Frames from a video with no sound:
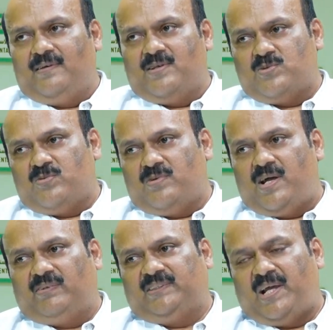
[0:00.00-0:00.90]
So
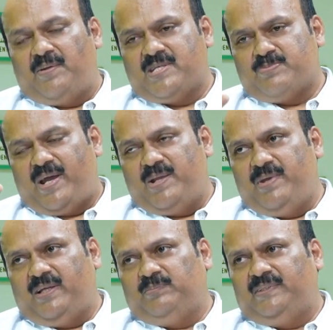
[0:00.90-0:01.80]
our spine
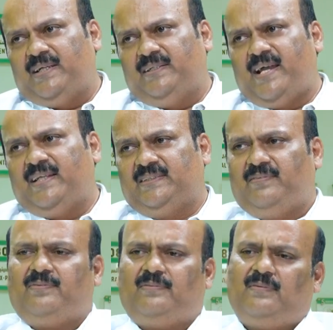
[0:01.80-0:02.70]
becomes entire stiff.